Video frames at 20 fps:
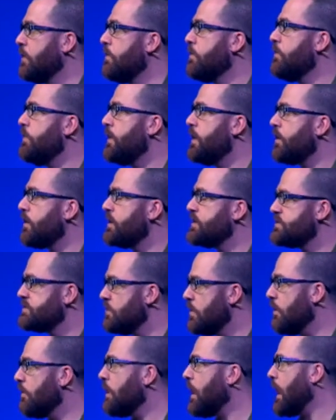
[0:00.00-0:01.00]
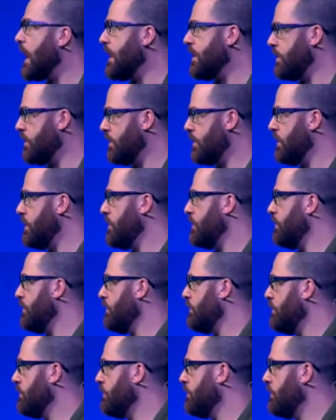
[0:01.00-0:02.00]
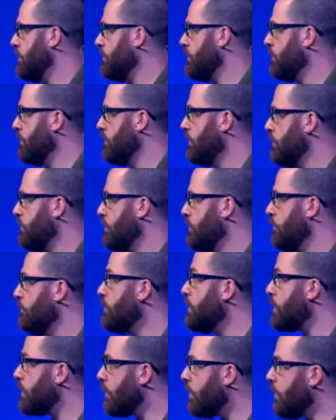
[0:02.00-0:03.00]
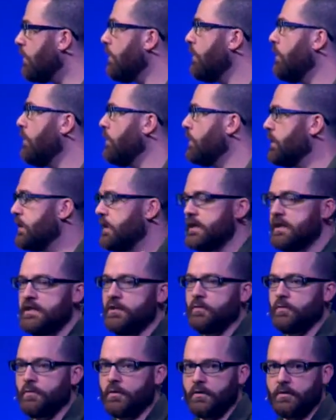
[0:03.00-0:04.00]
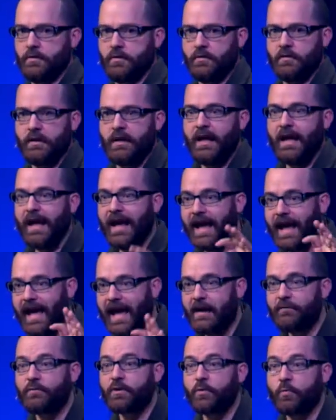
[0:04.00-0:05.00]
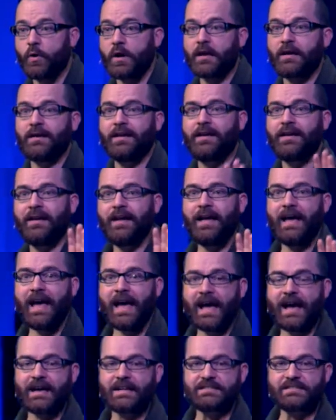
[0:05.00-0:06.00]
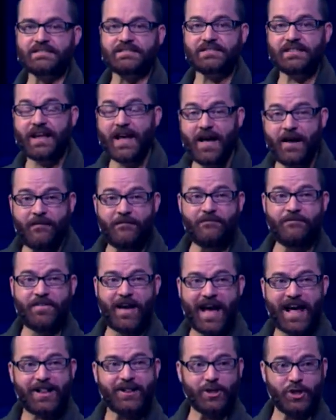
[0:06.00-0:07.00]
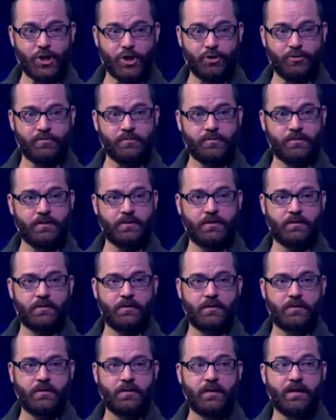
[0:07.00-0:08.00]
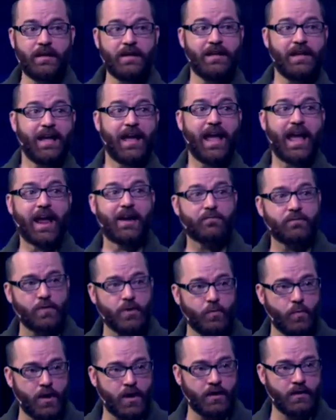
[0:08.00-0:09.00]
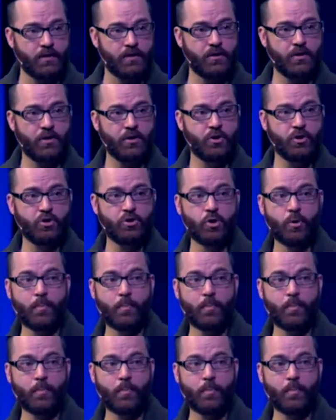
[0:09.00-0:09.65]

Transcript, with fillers: there is no hierarchy. We are all equal. Everyone has value. Everyone. No